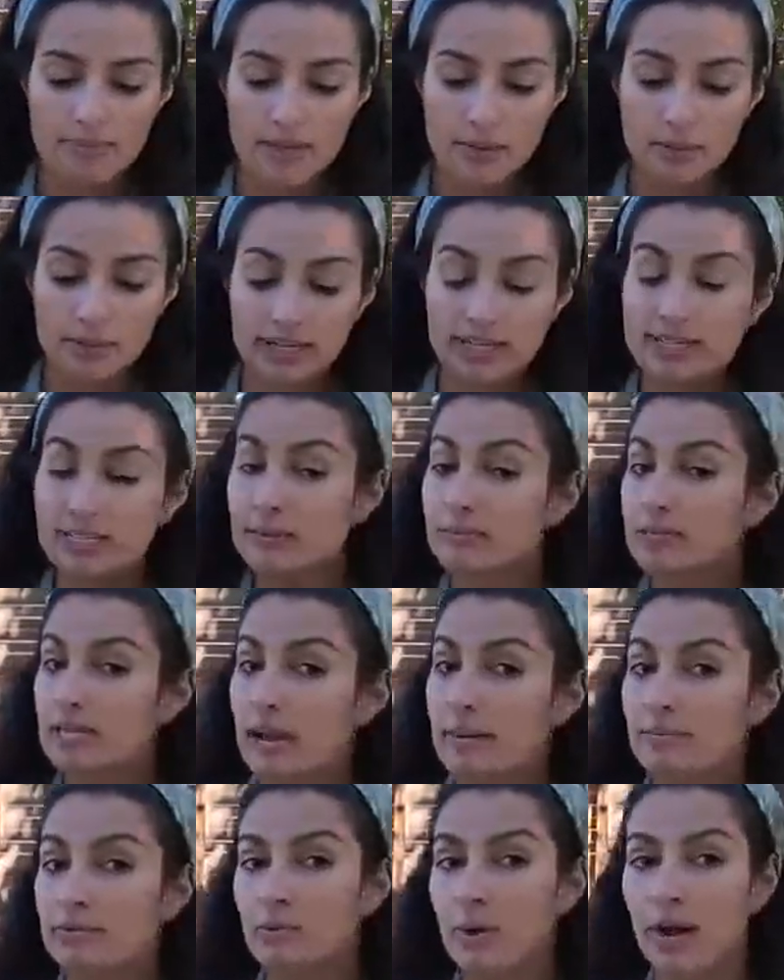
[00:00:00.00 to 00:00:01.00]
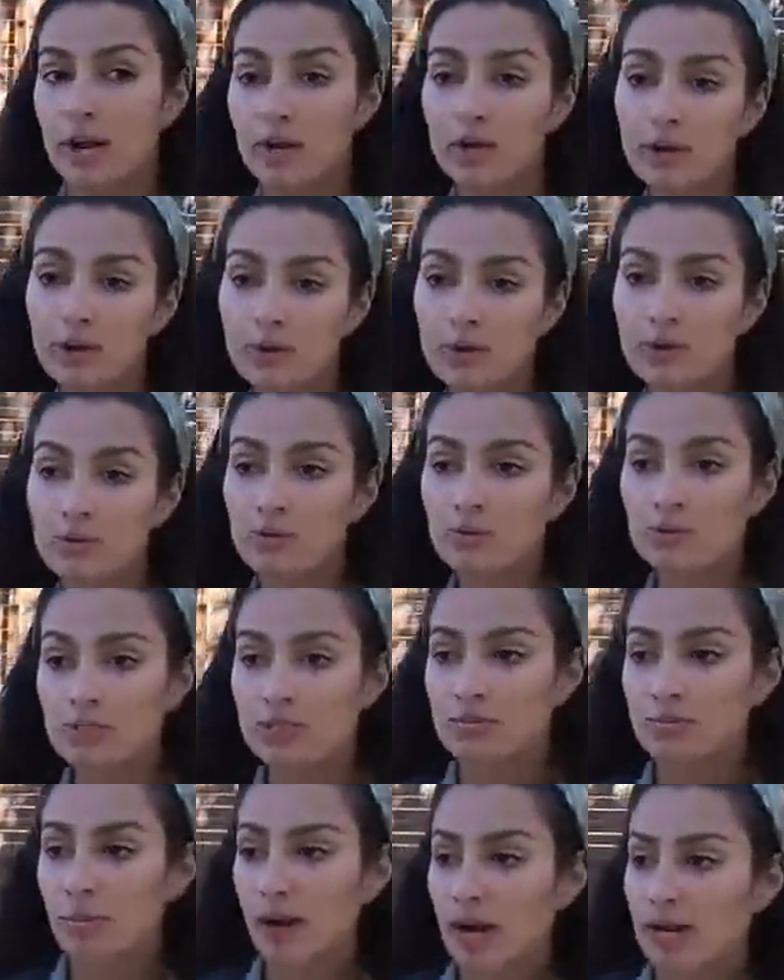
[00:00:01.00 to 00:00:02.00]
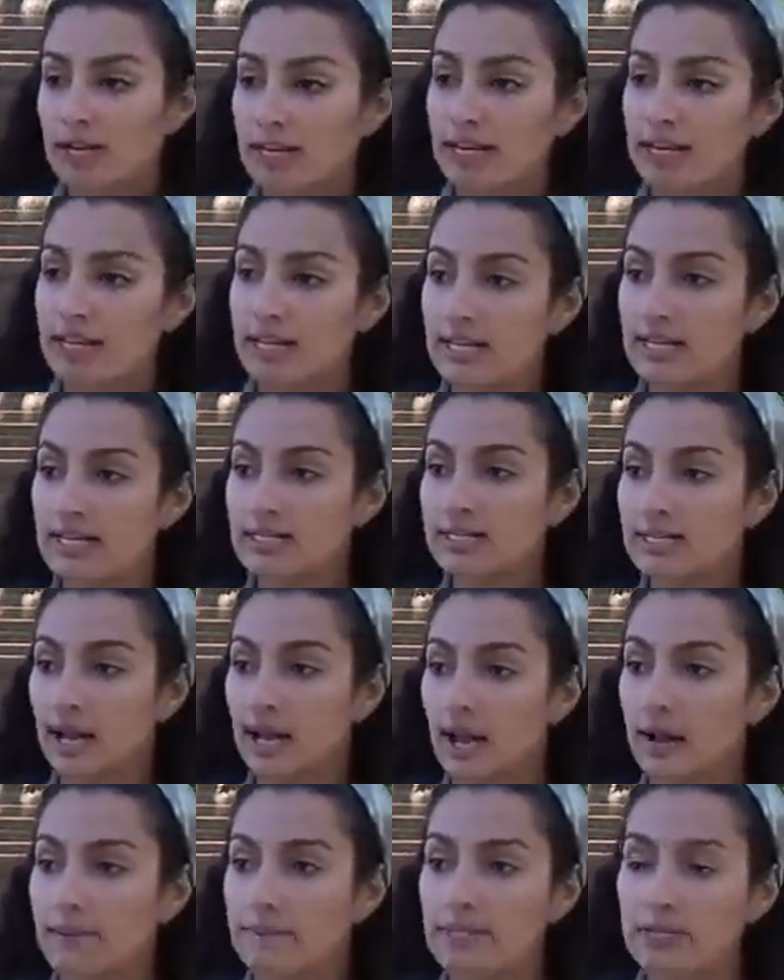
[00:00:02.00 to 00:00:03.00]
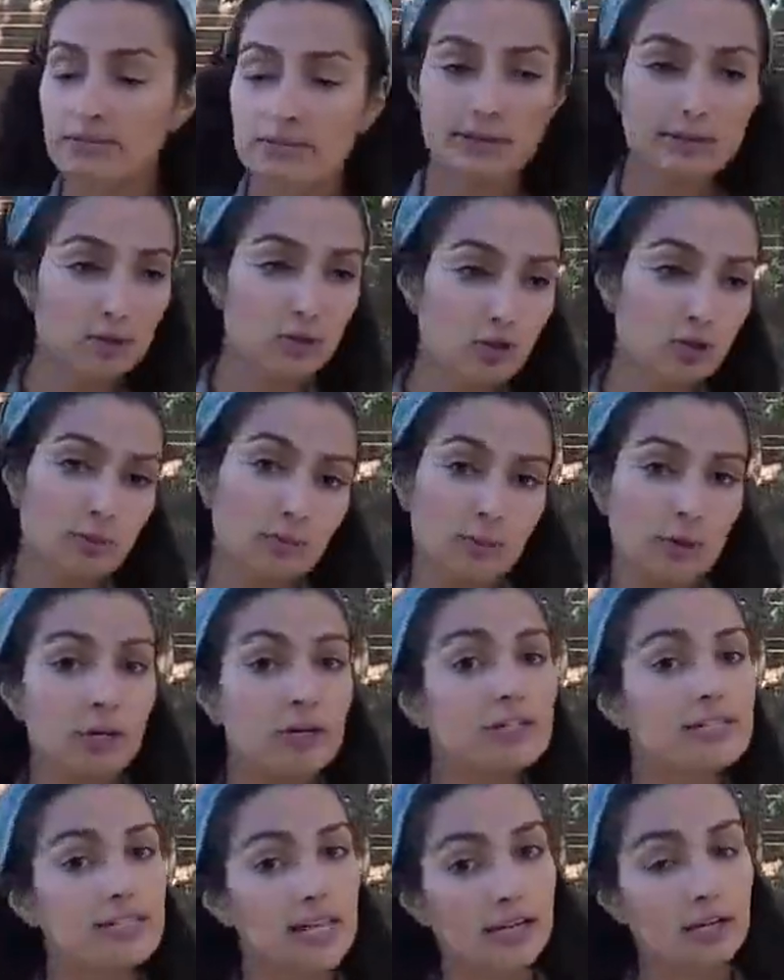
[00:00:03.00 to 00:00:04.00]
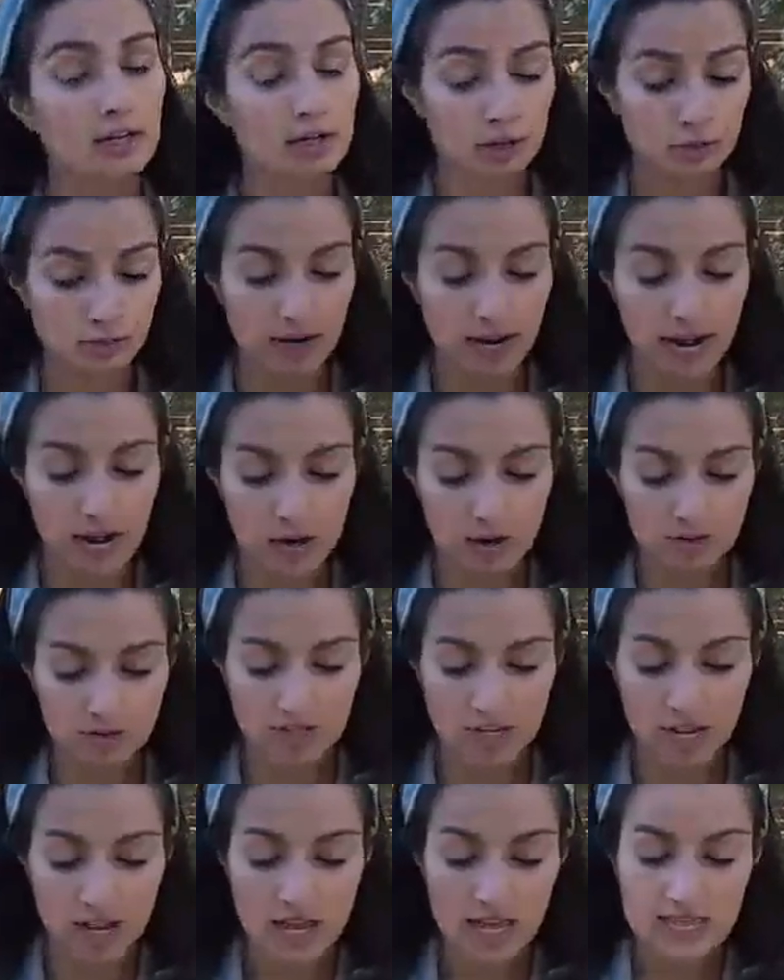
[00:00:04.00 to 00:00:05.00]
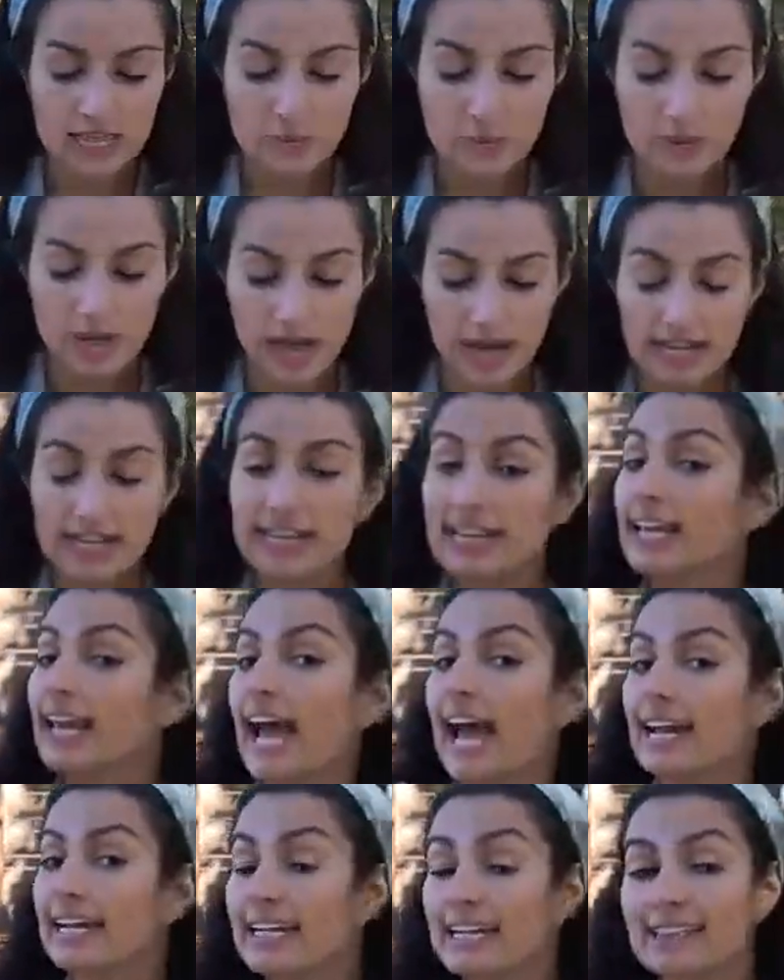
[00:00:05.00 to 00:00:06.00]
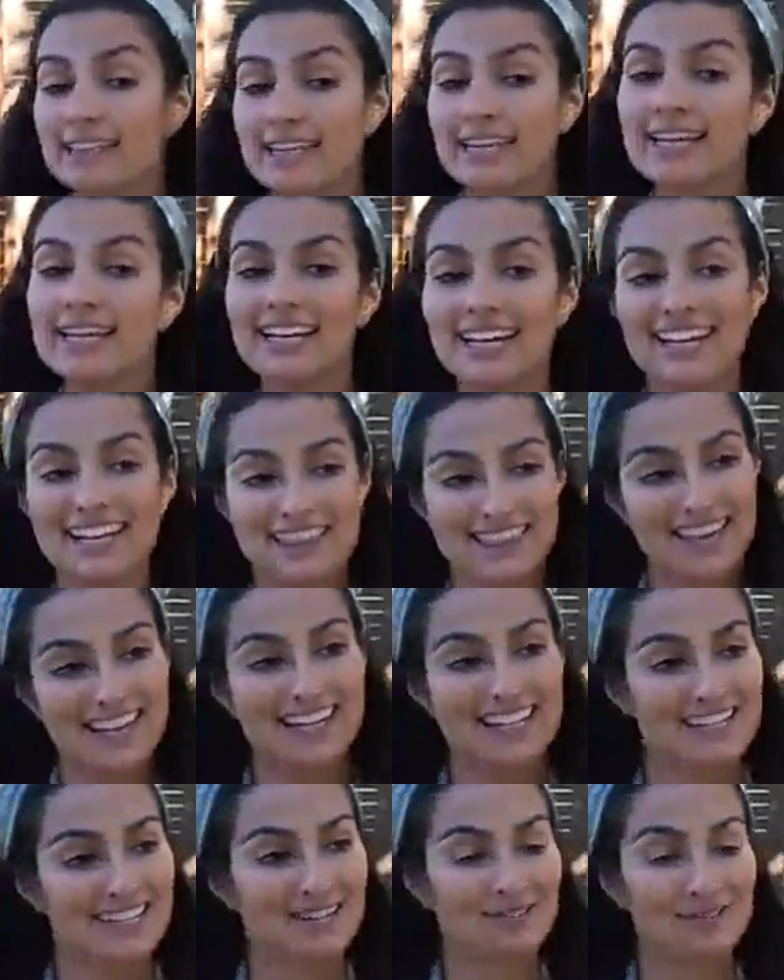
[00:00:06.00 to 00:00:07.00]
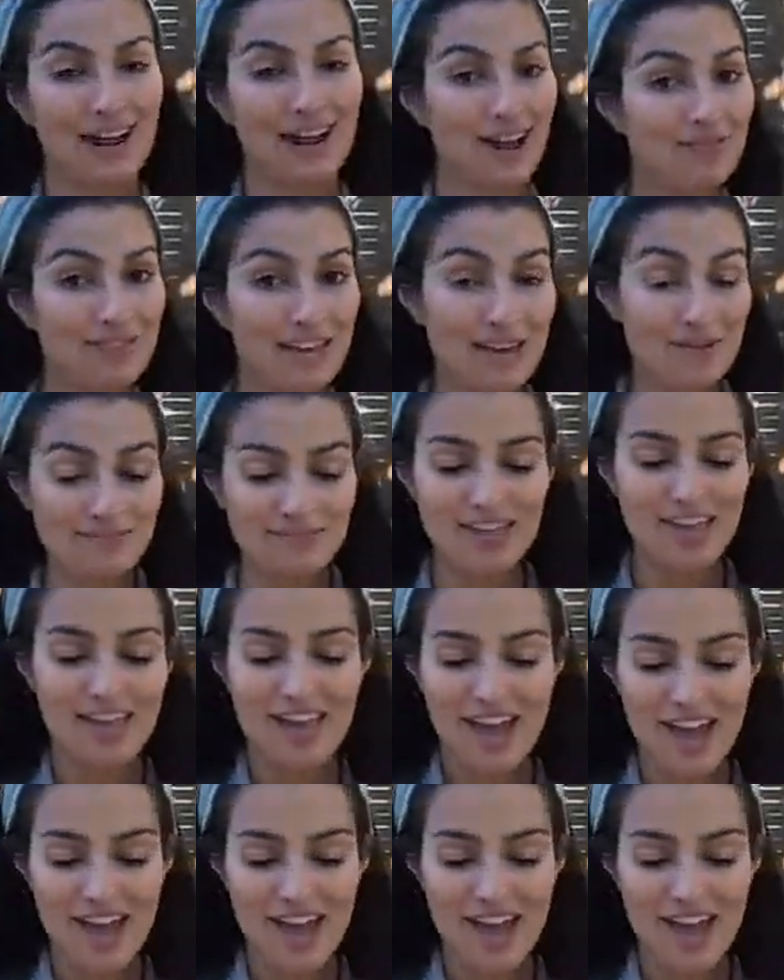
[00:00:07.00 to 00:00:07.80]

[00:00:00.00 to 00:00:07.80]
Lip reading: They will eat sometimes raccoons, bunnies, different local birds that are around. They will kind of eat anything that is around them.